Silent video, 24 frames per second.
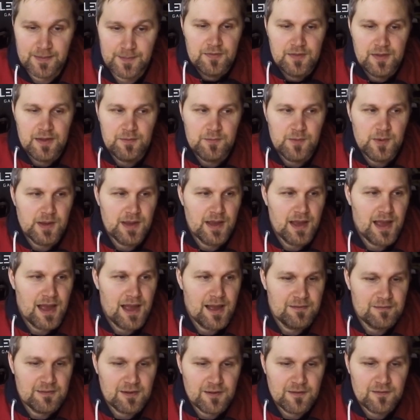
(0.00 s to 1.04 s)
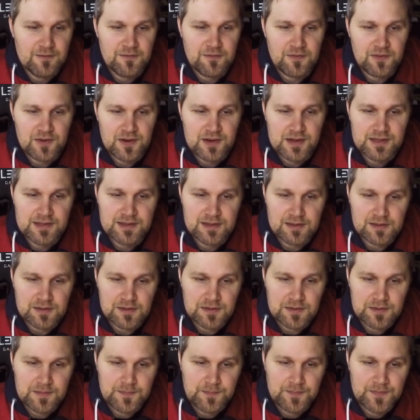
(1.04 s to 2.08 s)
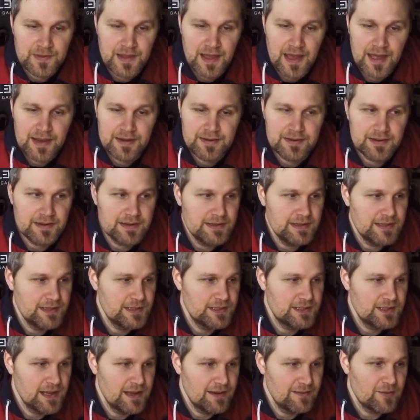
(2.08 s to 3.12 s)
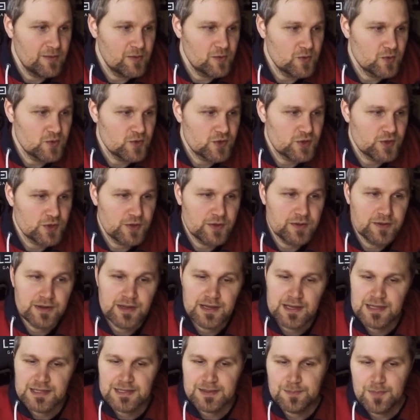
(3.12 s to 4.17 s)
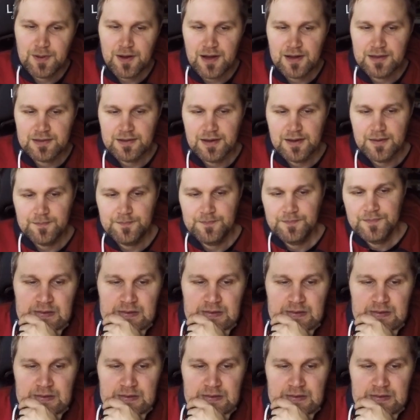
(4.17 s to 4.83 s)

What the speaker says: Then we have Flittle and its evolution, Esparta.